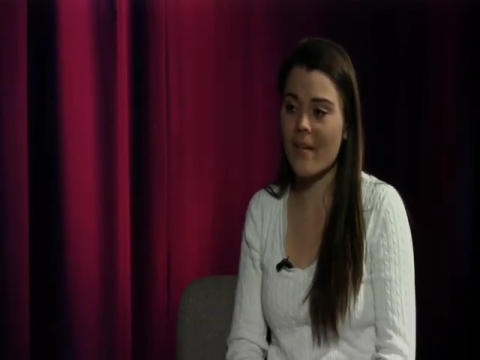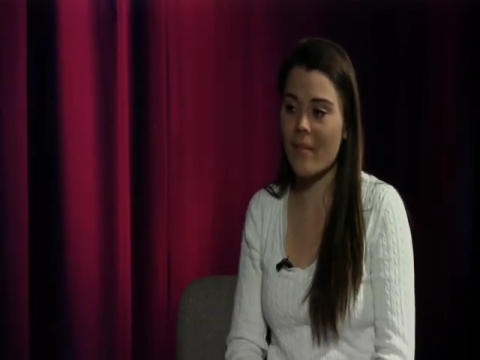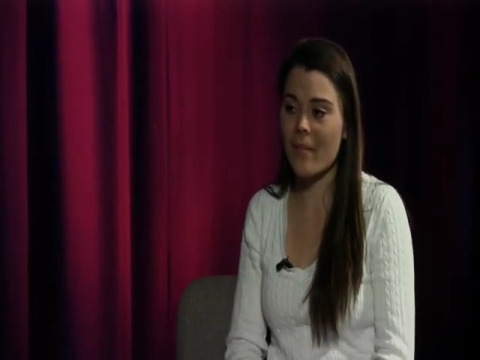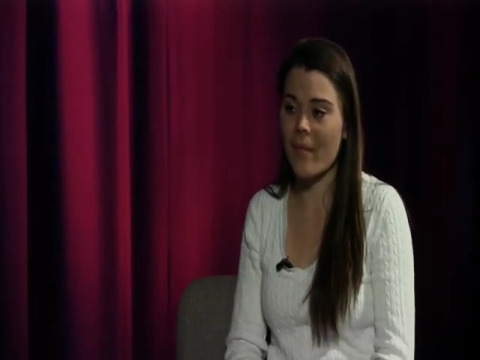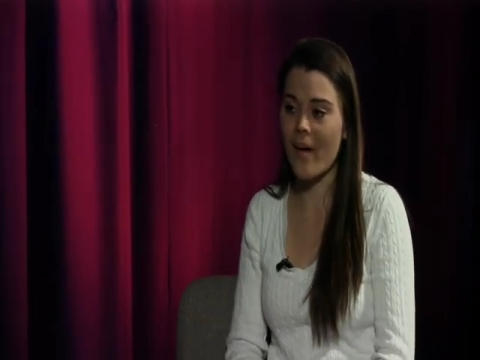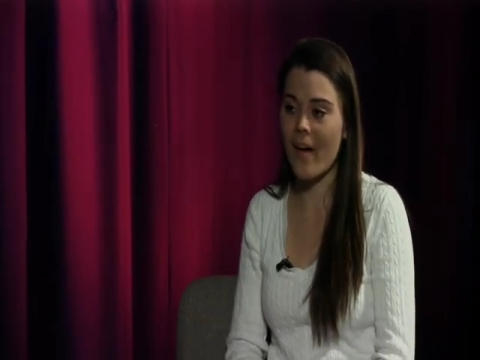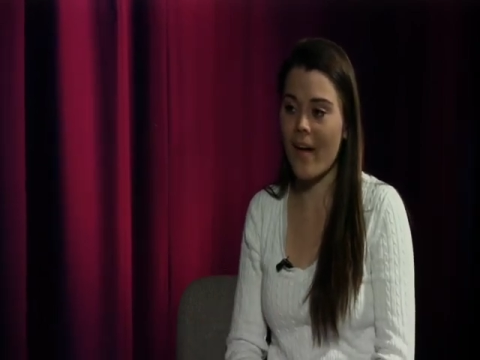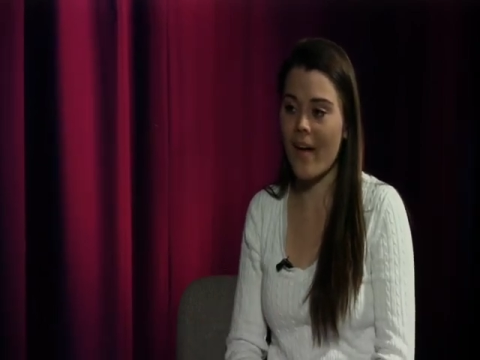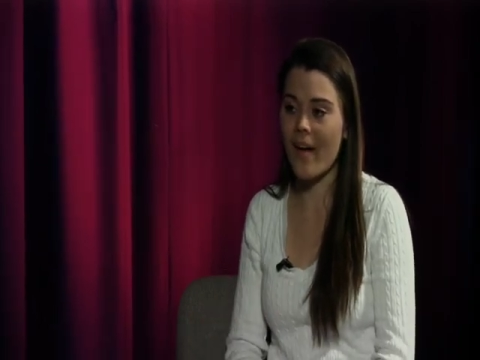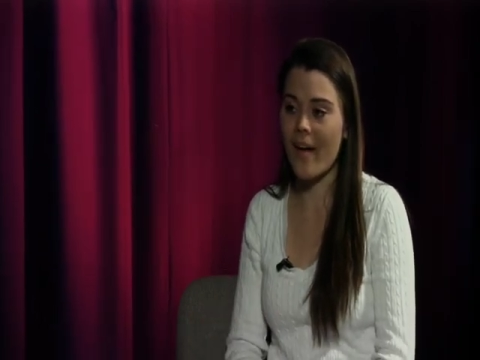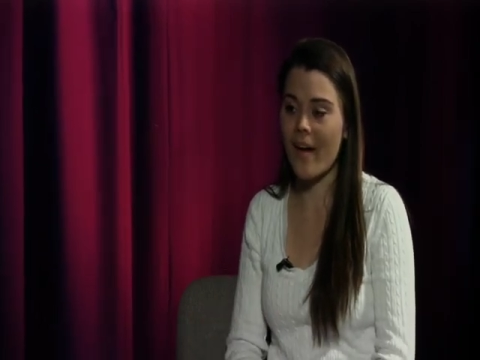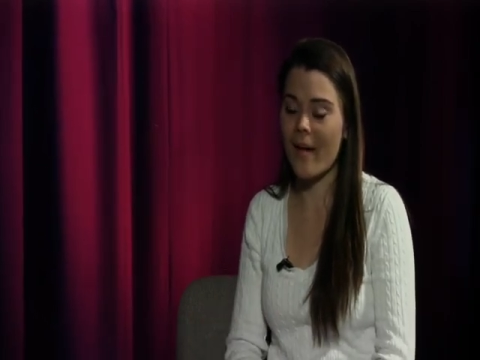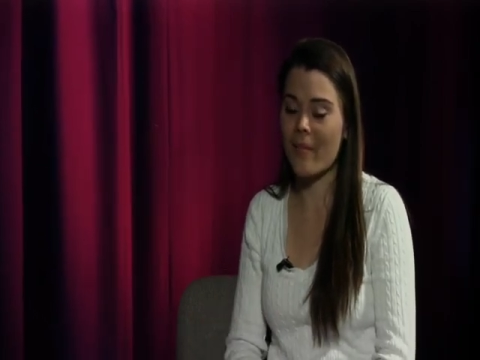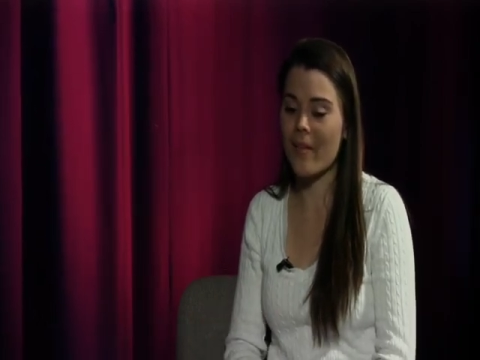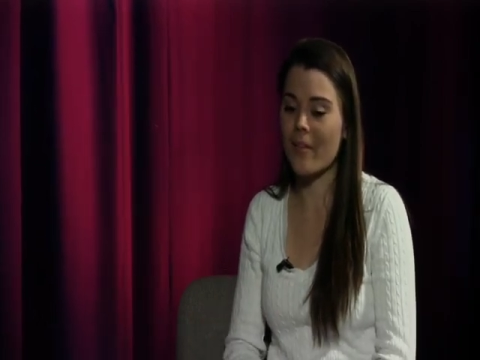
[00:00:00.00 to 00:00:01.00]
But,
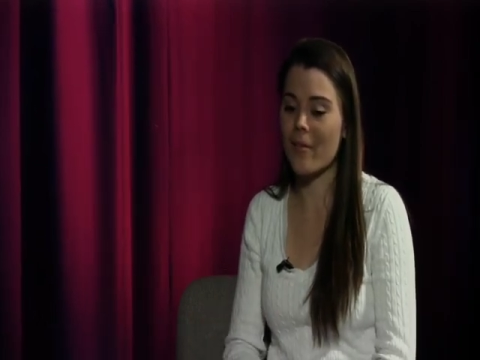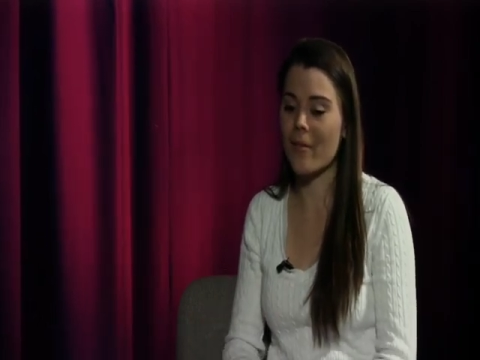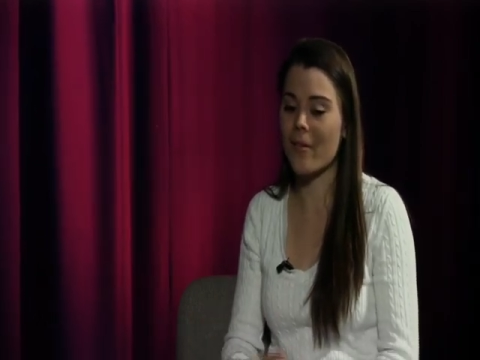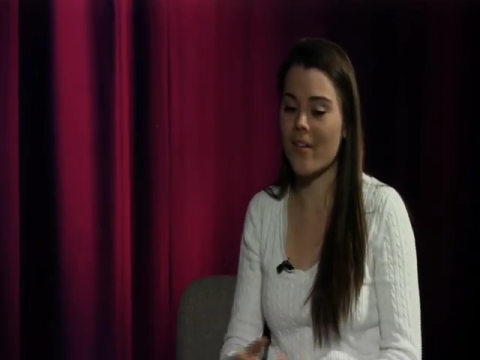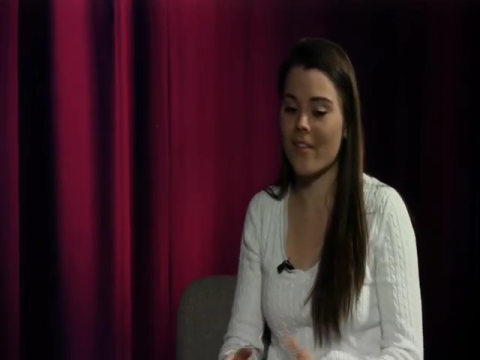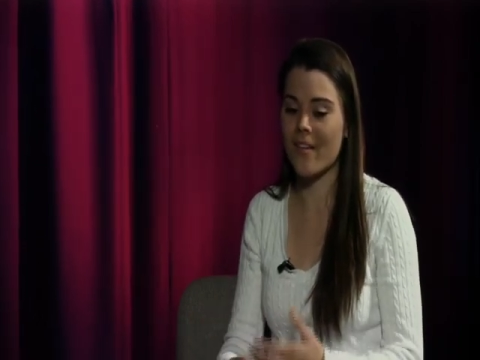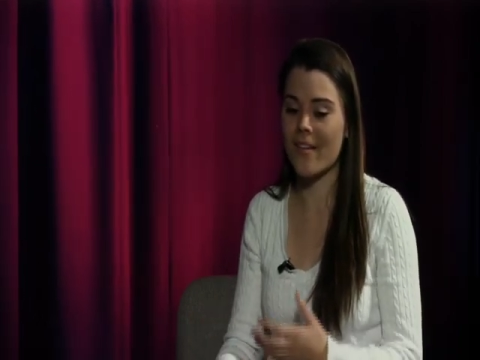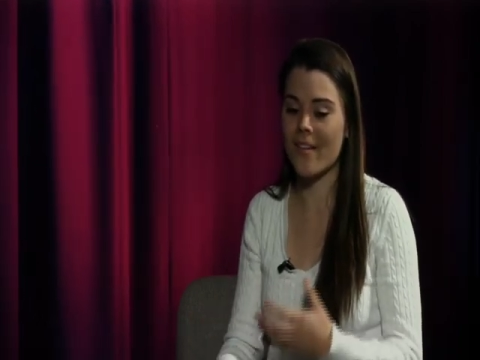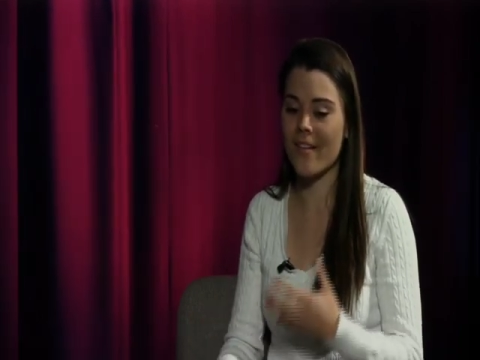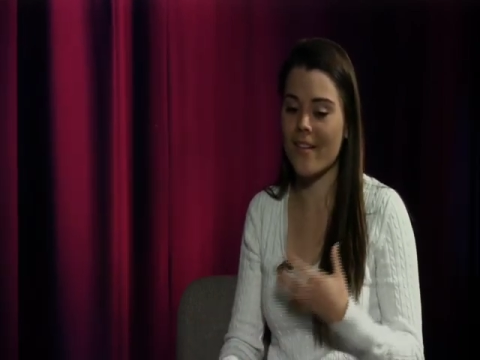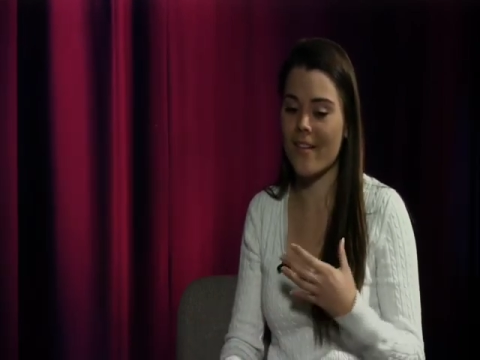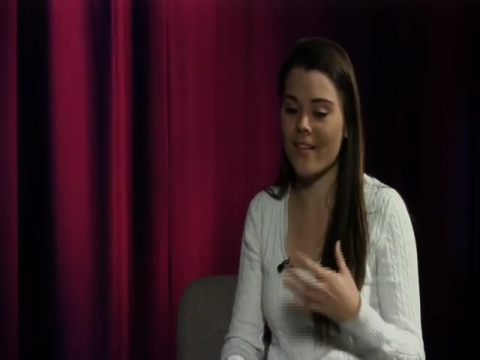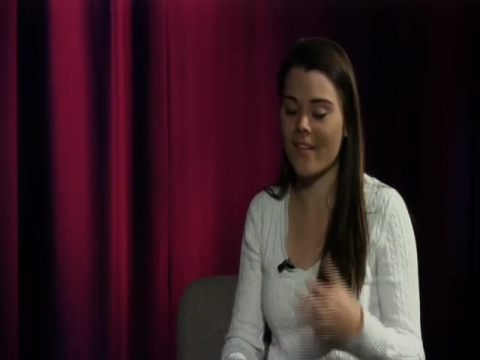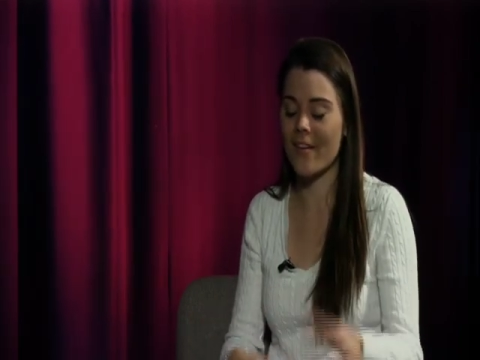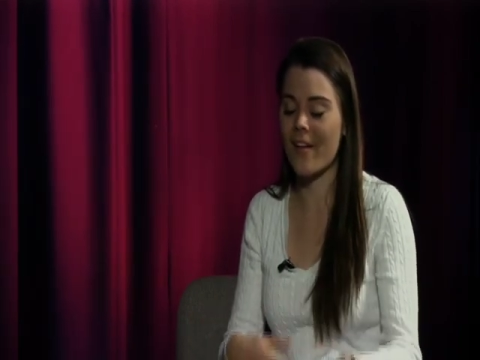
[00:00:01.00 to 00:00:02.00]
the horses,
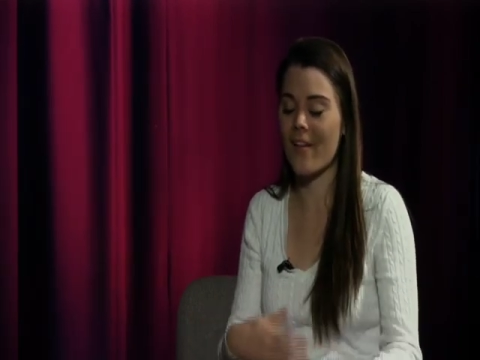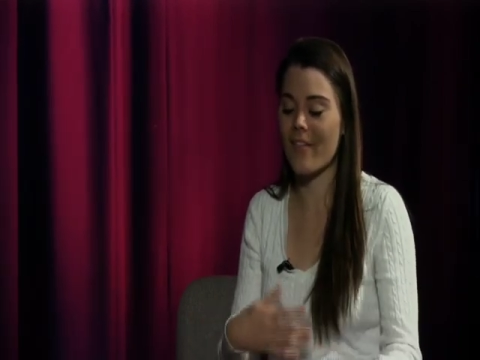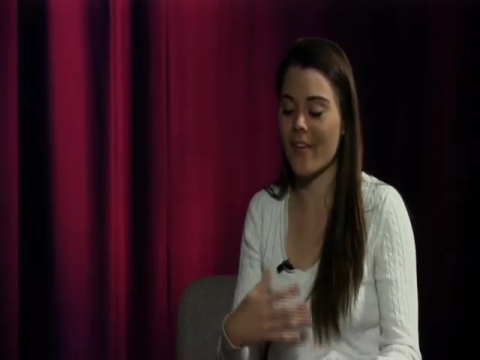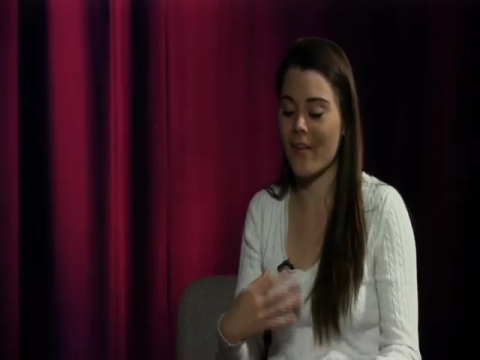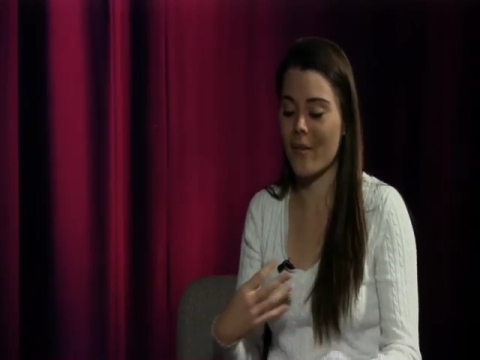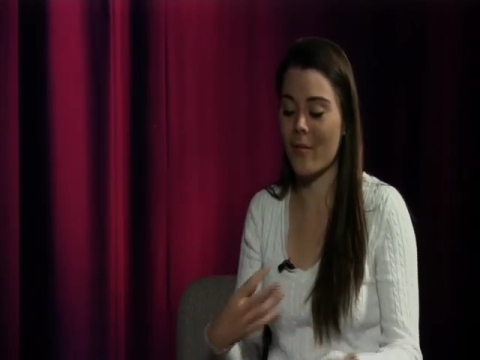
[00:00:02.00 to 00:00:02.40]
they're not really